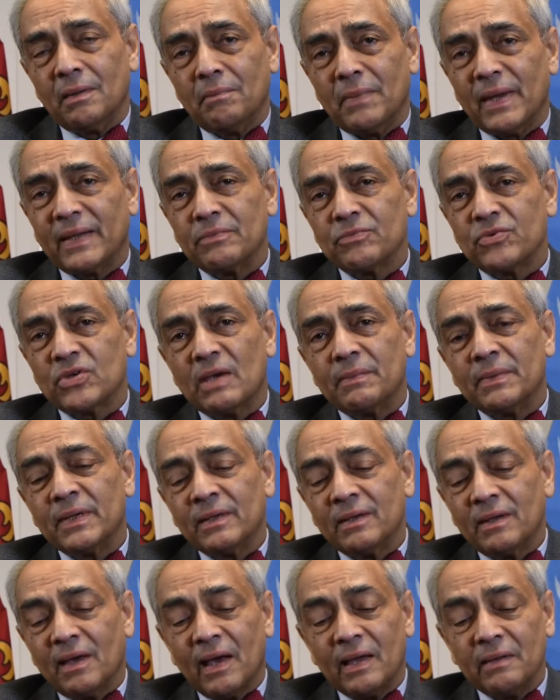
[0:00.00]
Madam
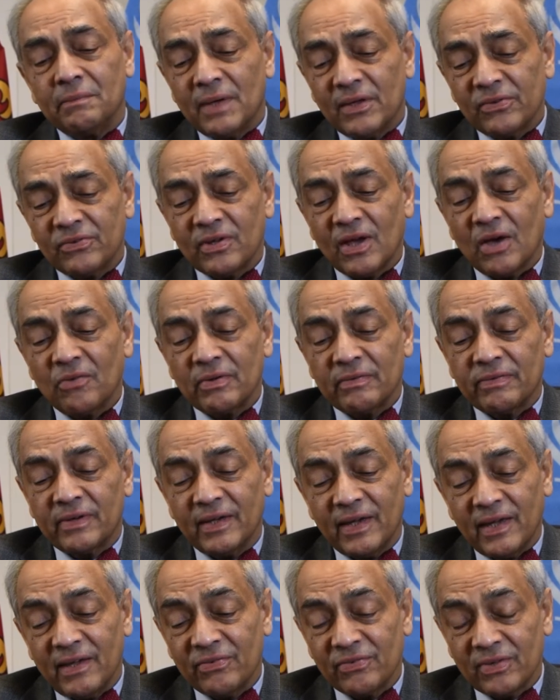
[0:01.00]
Chairman, I must,
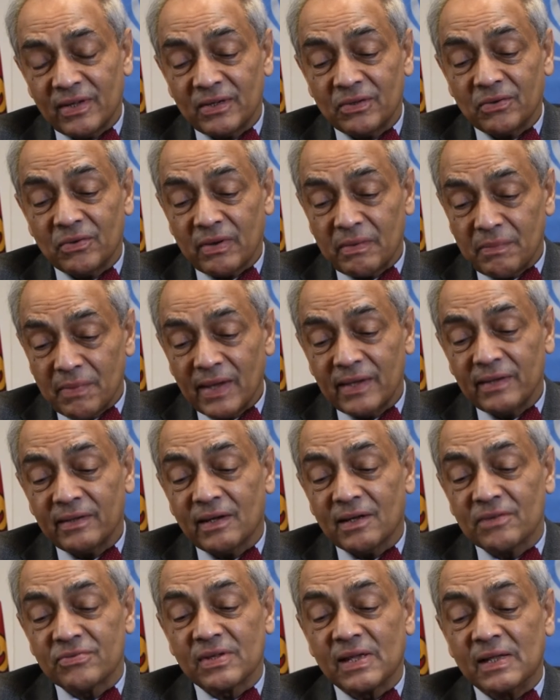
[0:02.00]
however, hasten to remind
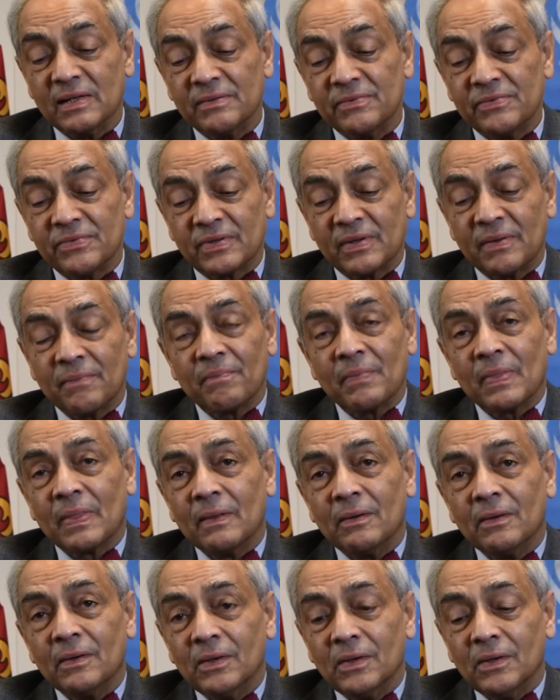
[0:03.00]
ourselves
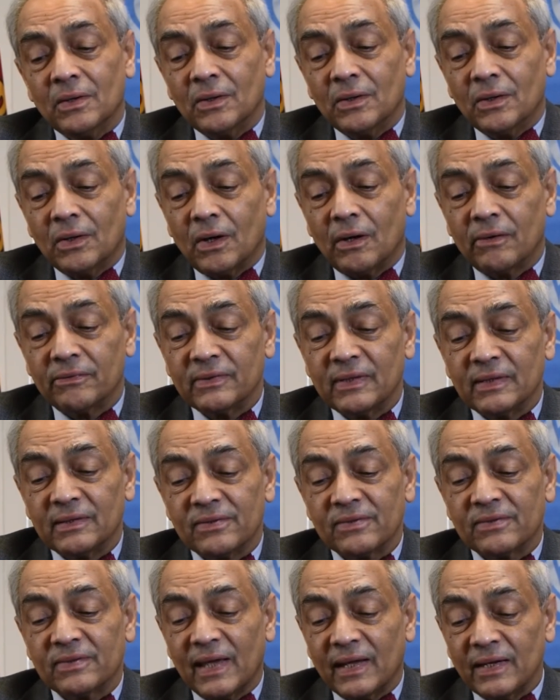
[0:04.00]
of the
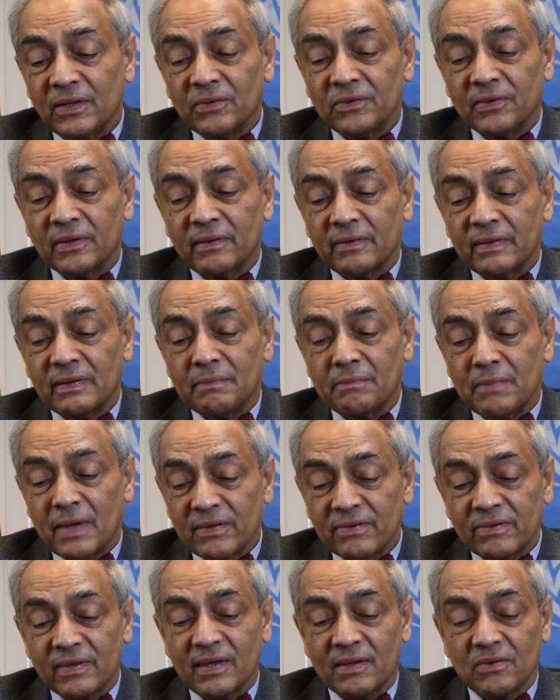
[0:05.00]
salutary
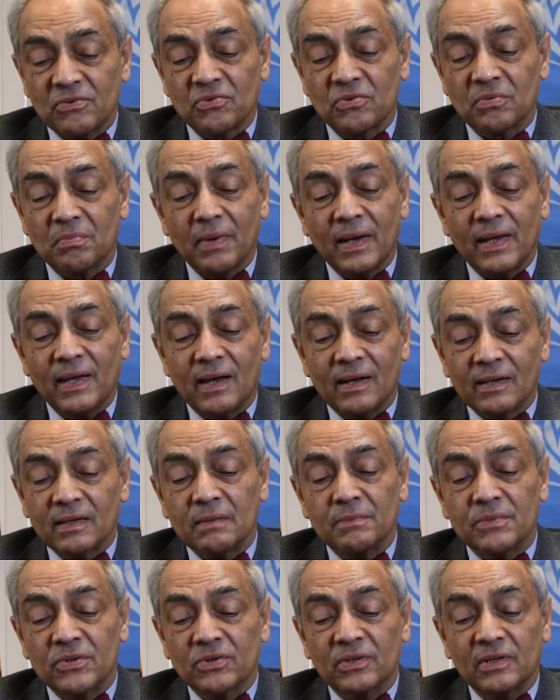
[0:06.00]
message by our
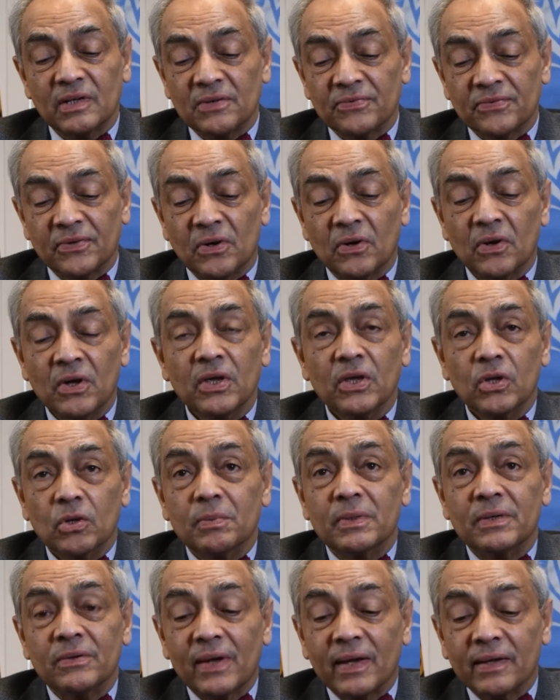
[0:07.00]
Commissioner for
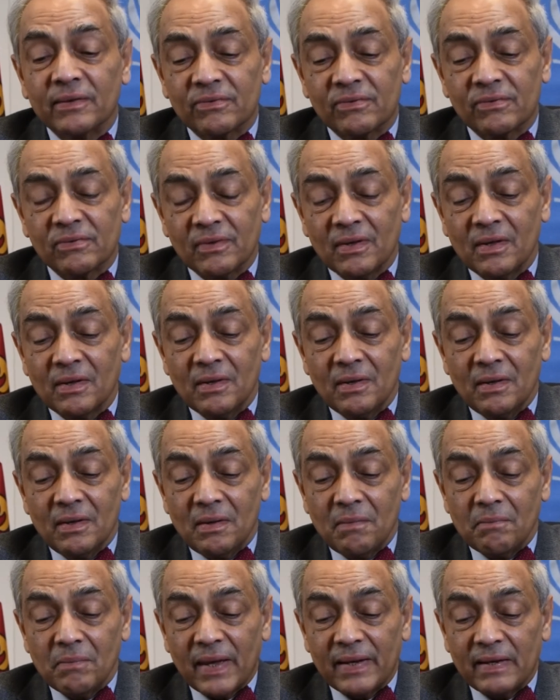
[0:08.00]
Human Rights,
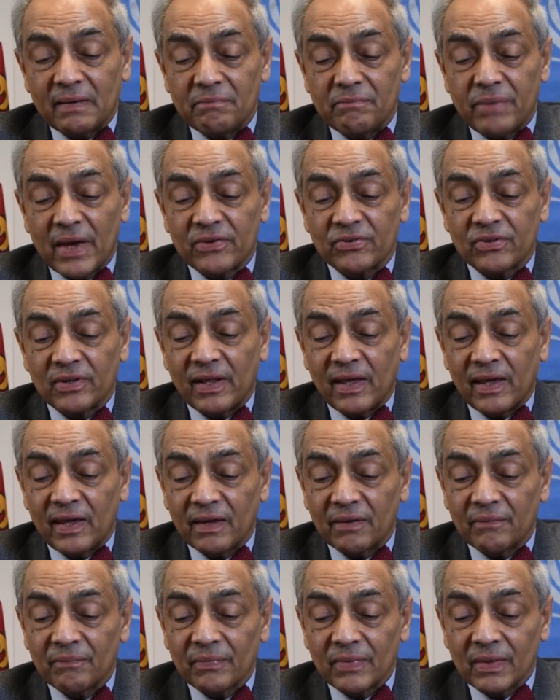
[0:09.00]
Madam Bachelet,
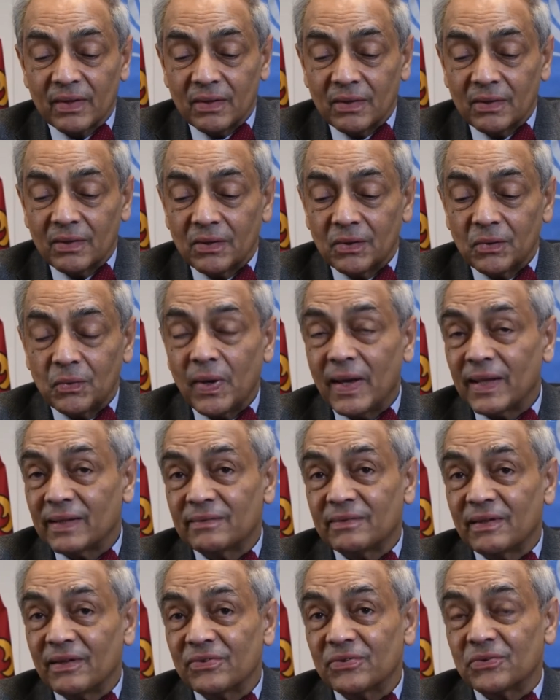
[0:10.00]
who
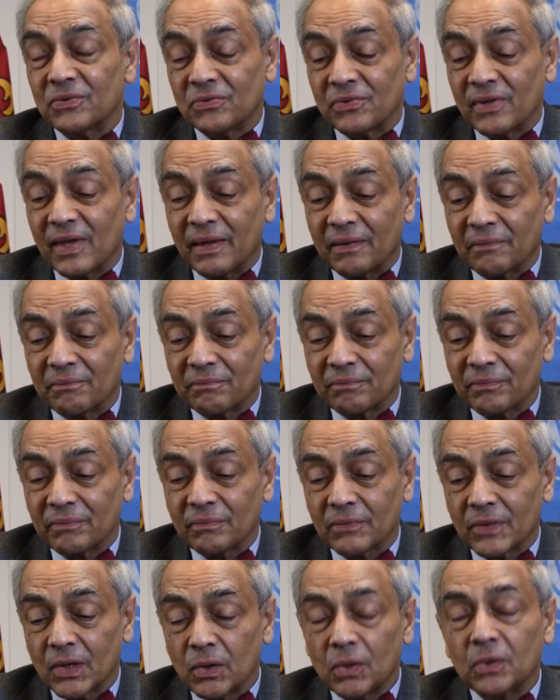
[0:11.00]
had this to say,
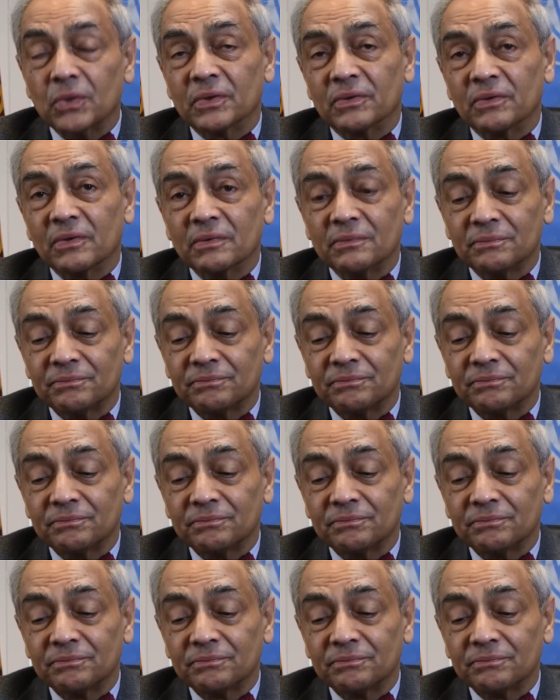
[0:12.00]
quote,